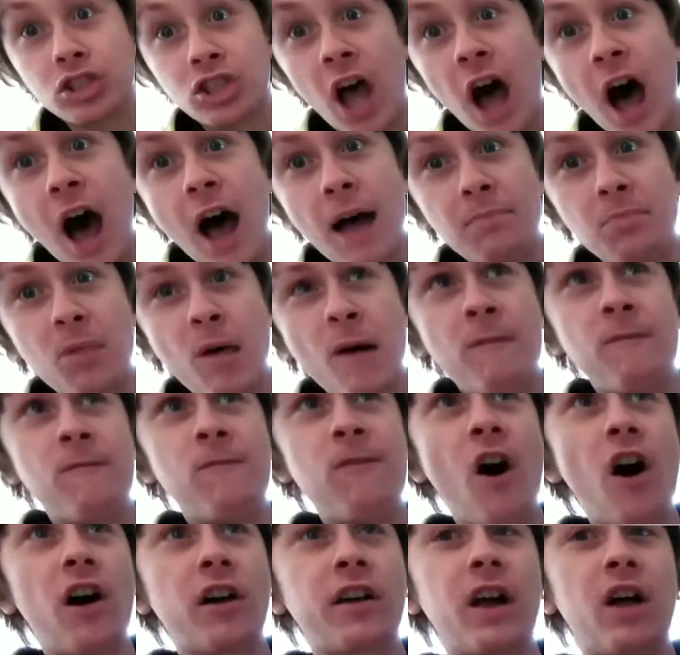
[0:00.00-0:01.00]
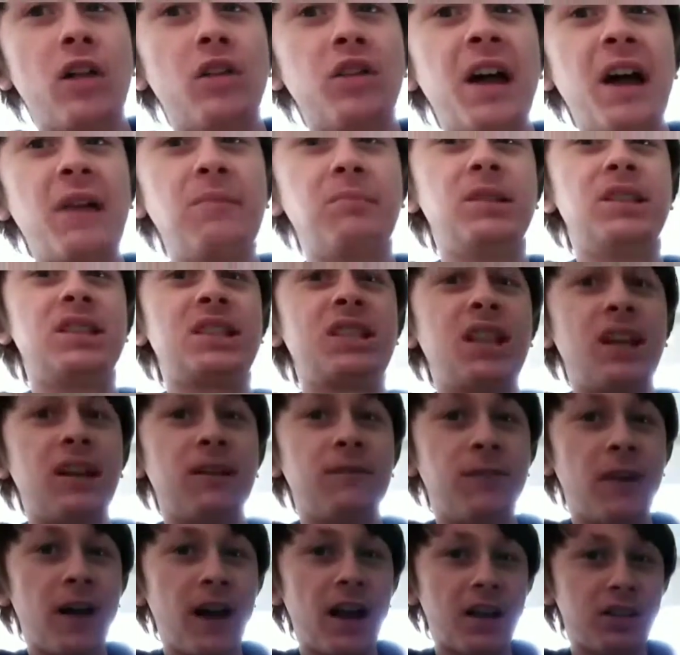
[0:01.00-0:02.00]
Time the fuck out. Let me see
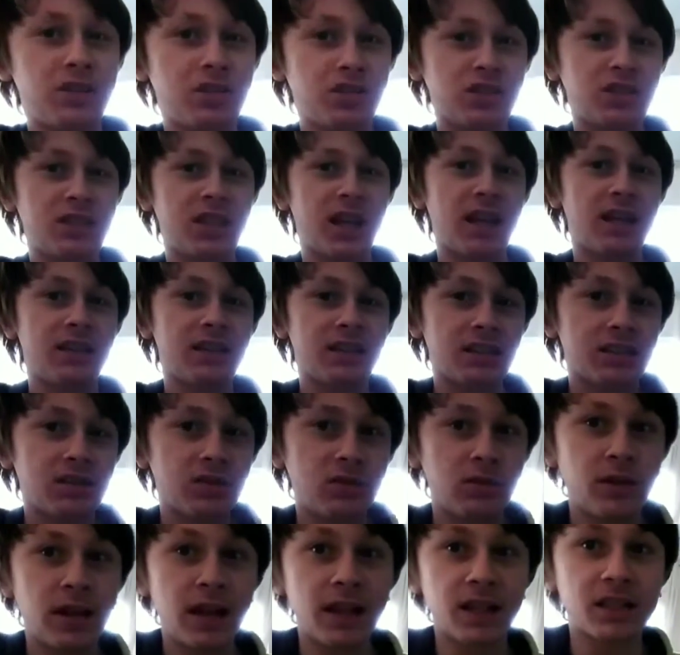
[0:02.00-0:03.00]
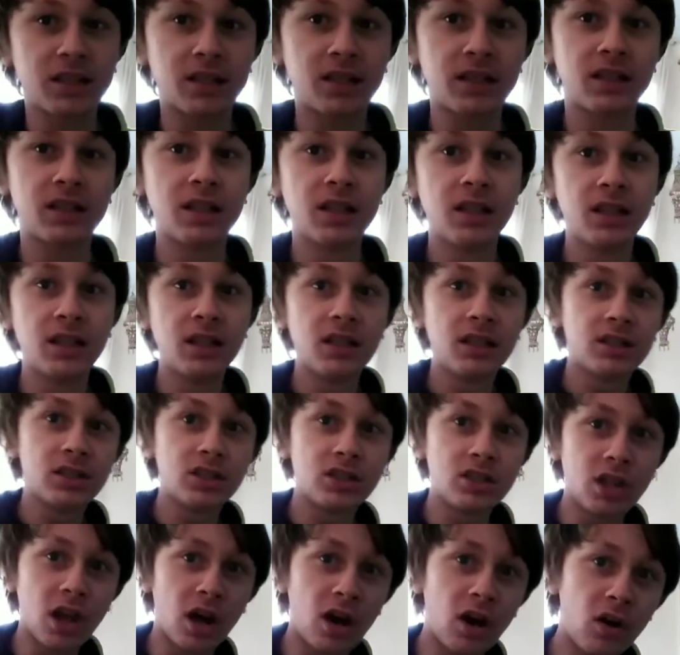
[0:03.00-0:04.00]
if I understand this correctly.
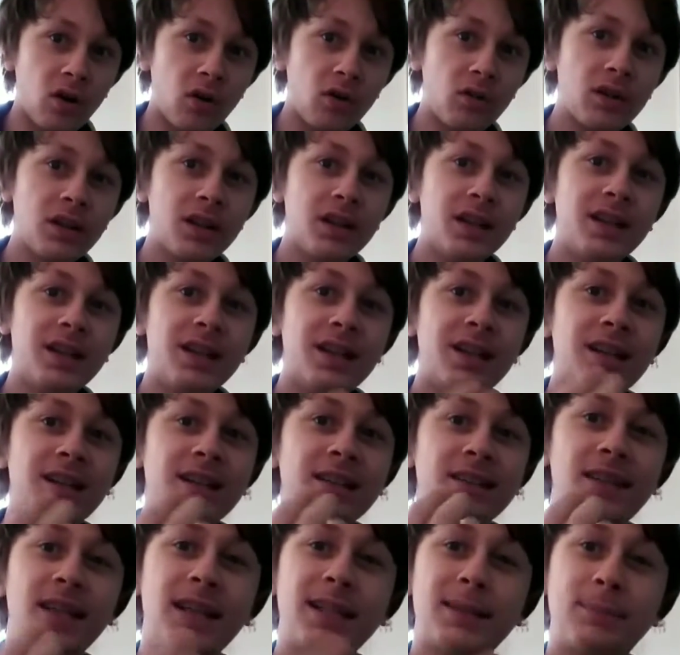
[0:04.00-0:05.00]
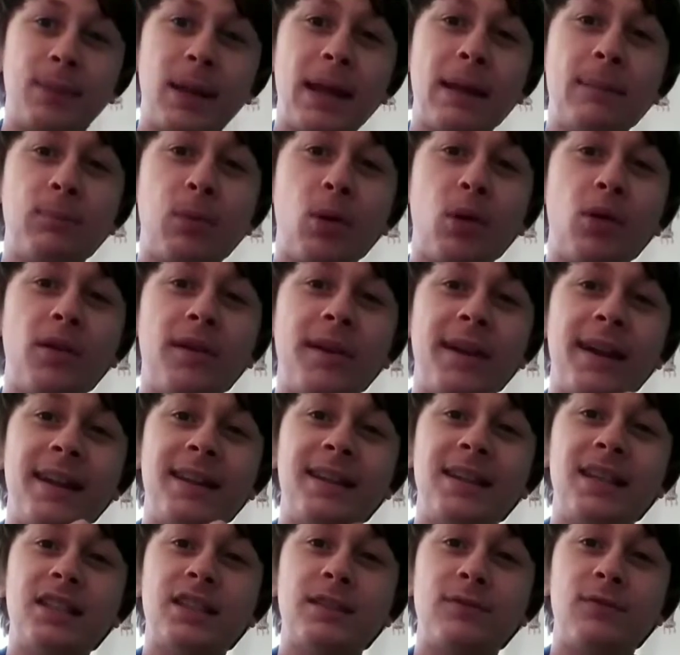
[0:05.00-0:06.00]
So, these people
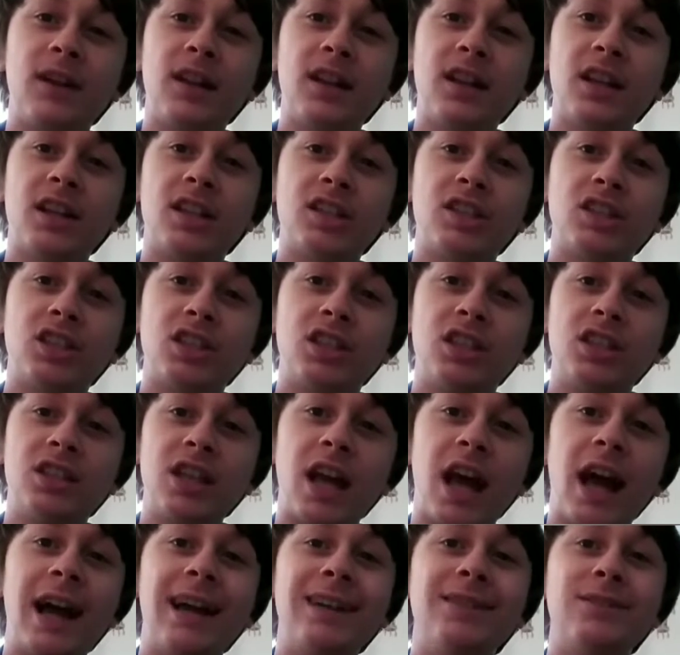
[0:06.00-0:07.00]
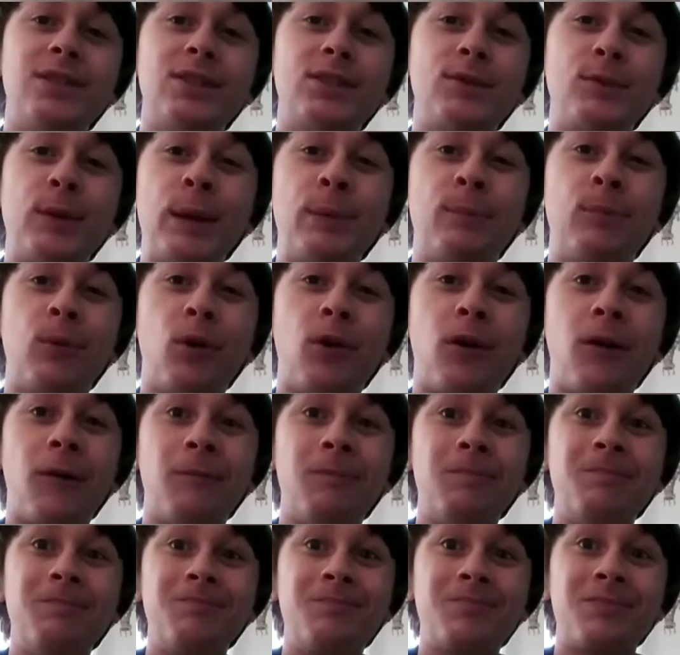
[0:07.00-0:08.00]
in this village, these Irish
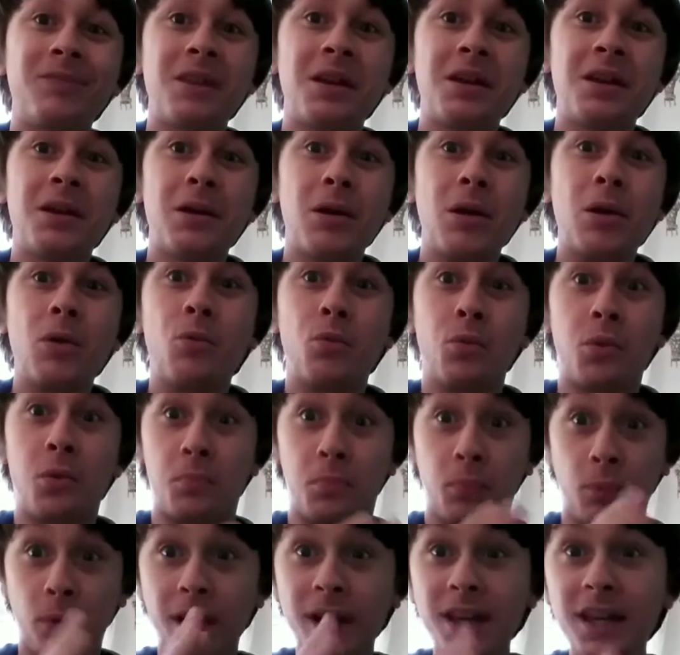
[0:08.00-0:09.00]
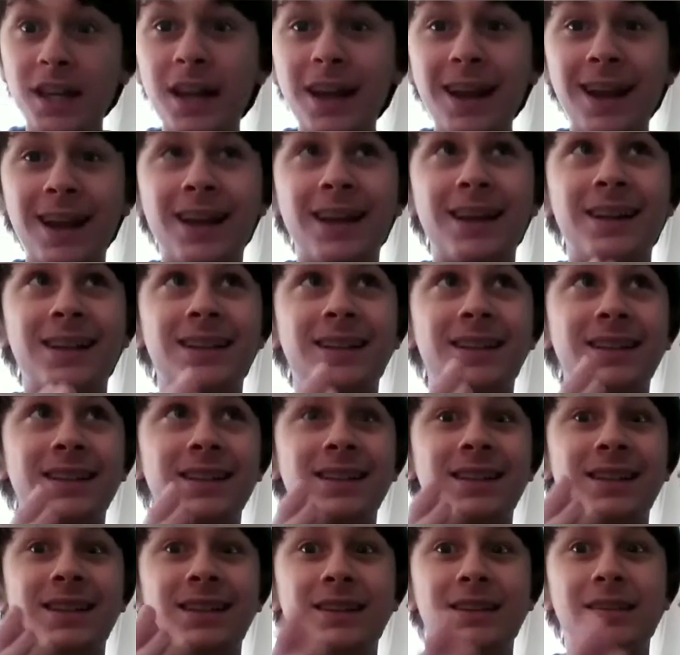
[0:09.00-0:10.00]
people, will bring
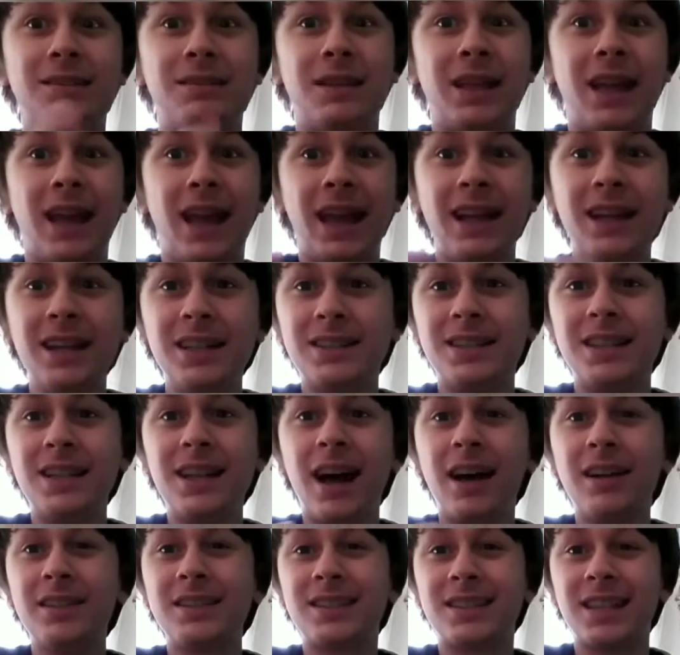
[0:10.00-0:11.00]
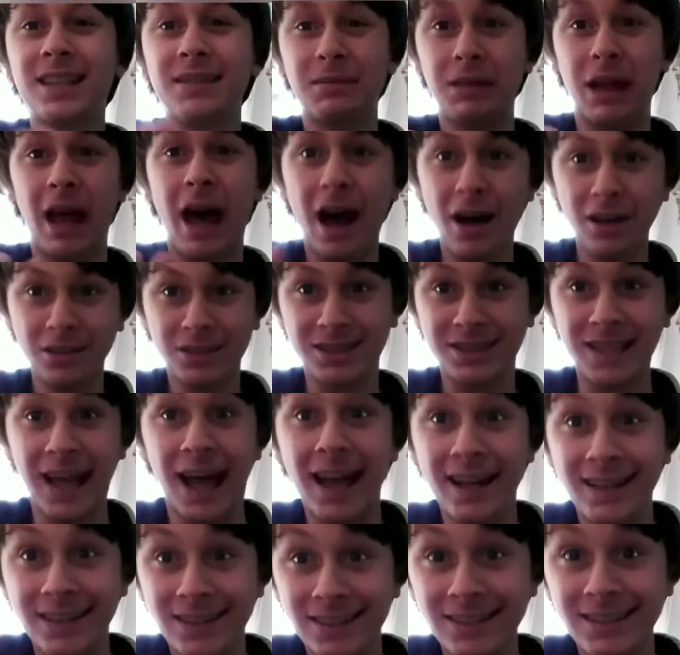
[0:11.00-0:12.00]
innocent
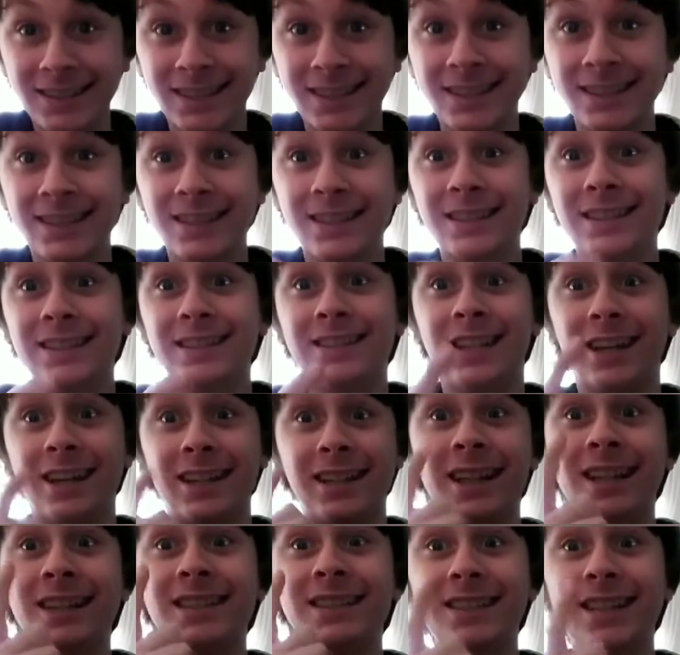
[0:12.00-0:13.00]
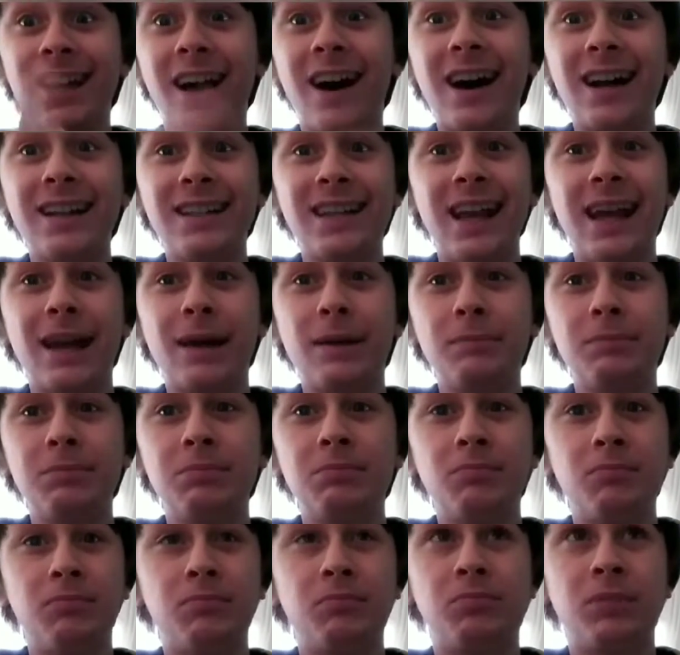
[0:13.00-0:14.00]
outsiders to this
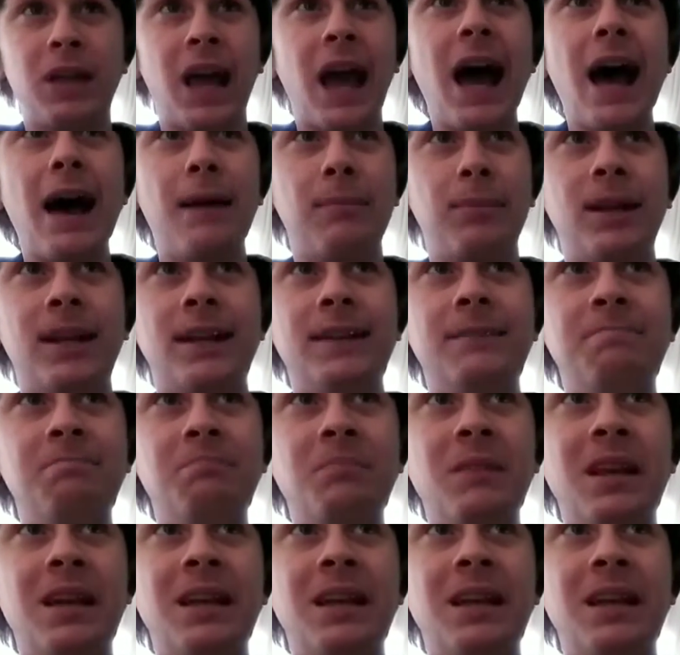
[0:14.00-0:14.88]
goddamn cabin